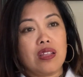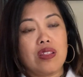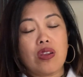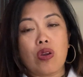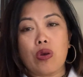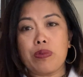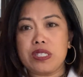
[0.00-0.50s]

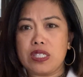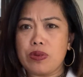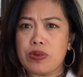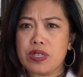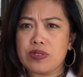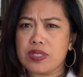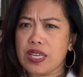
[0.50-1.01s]
their
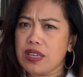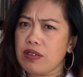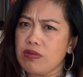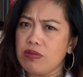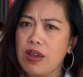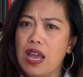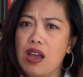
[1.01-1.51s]
OBGYN was like,
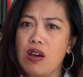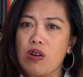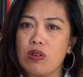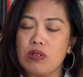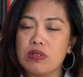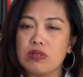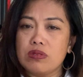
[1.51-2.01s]

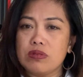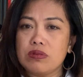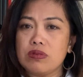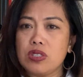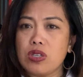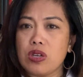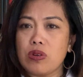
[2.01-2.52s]
wow,
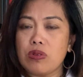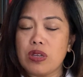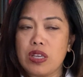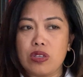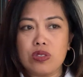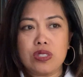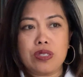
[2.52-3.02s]

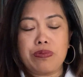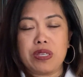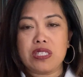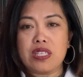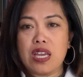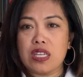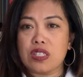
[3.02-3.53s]
it used to be
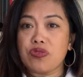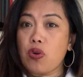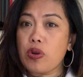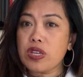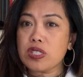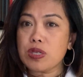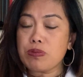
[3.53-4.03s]
stage
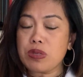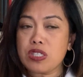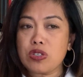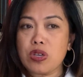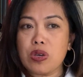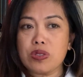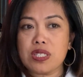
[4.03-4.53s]
4
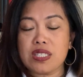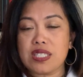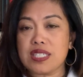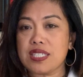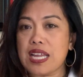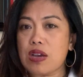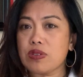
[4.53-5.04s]
endometriosis
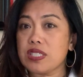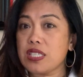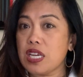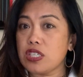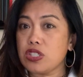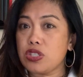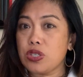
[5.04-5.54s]
and now it's
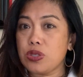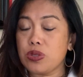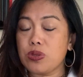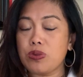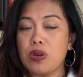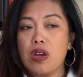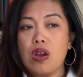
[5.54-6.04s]
stage
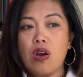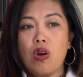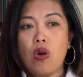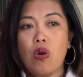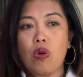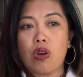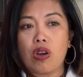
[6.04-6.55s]
2,
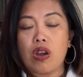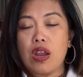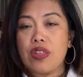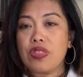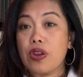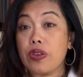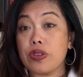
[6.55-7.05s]
or
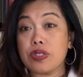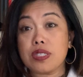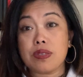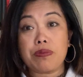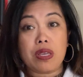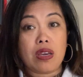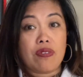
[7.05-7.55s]
there used
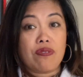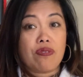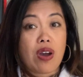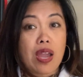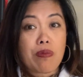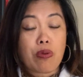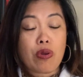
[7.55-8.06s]
to be a
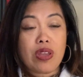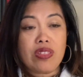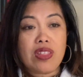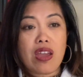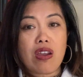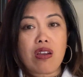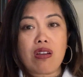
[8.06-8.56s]
fibroid
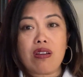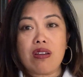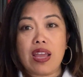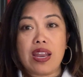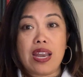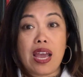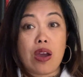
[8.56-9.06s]
there
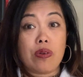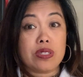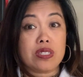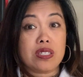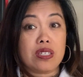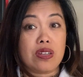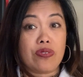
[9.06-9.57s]
and now
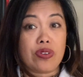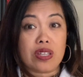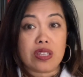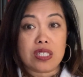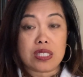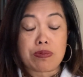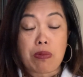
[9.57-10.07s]
it's
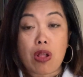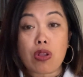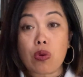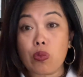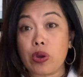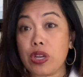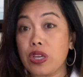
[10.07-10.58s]
significantly smaller.
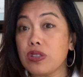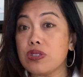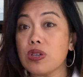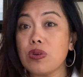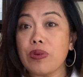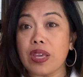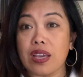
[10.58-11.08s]
What are you
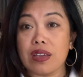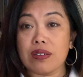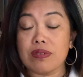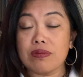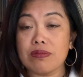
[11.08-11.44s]
doing?